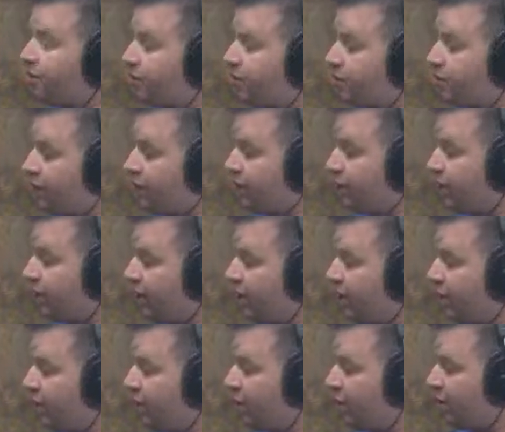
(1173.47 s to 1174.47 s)

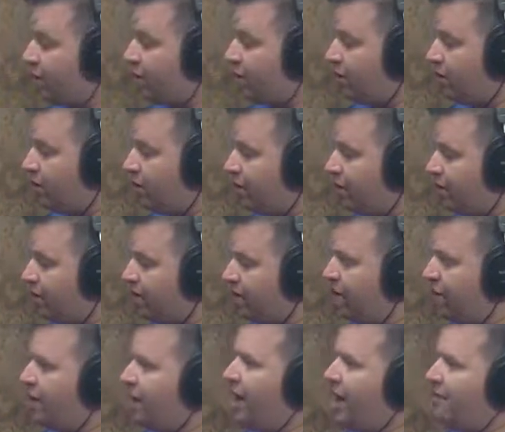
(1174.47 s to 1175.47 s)
I won't. I don't.
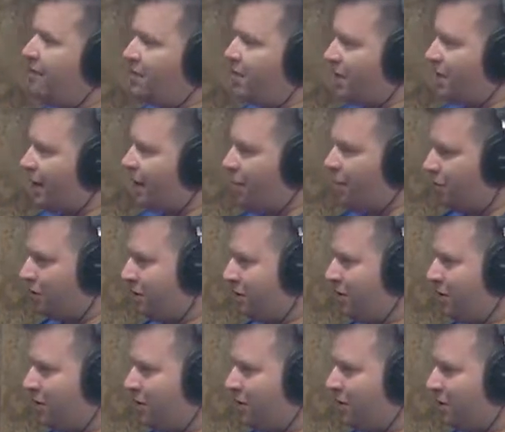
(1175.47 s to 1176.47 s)
I'm not. I won't
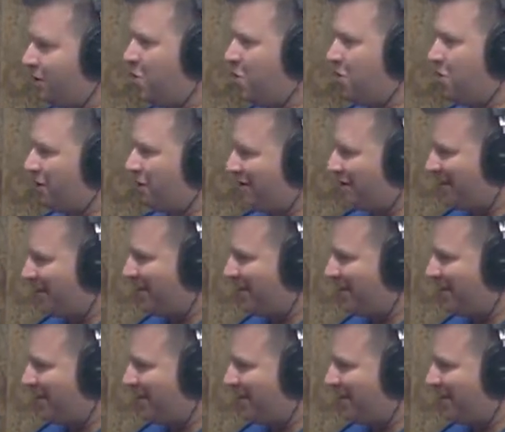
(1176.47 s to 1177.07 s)
tell any stories.